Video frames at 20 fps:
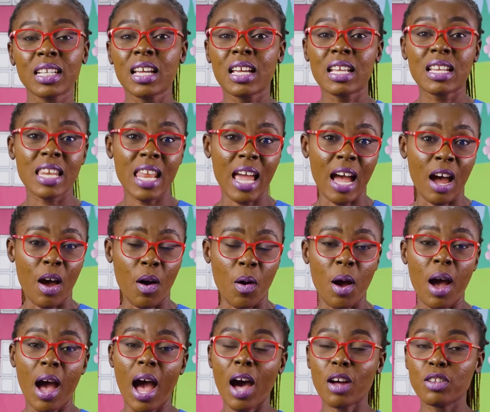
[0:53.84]

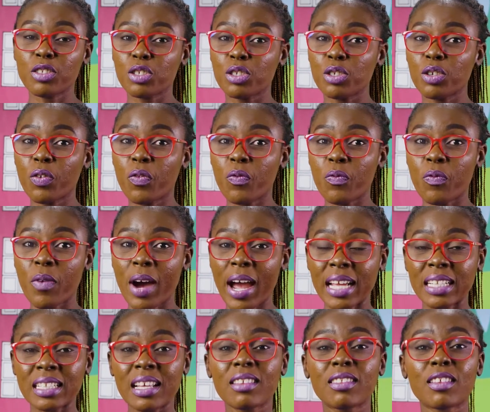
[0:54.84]
Now, how do you
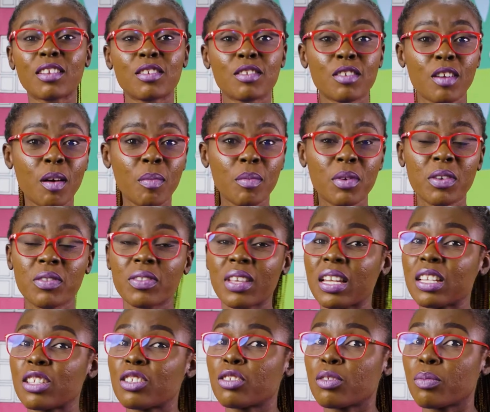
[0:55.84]
find the number that
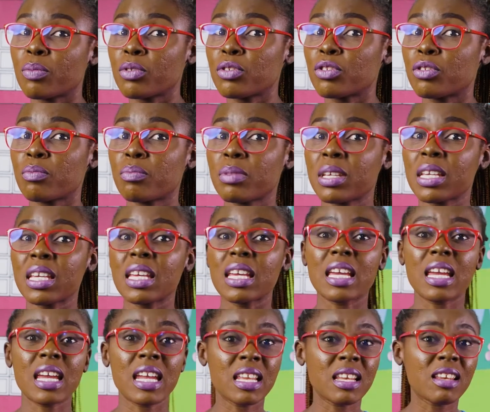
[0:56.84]
is supposed to be
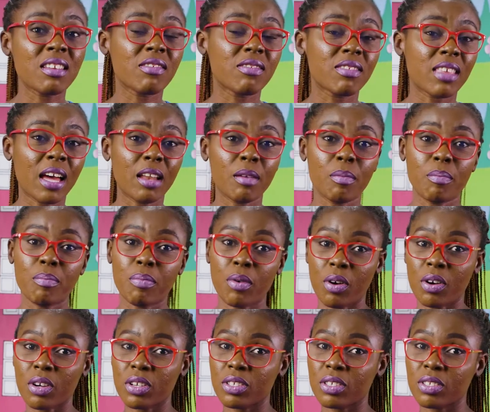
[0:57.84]
in that
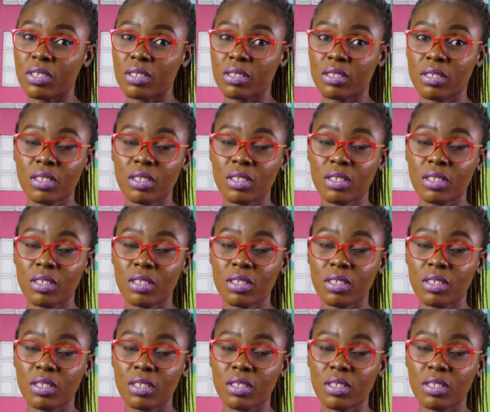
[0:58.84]
box?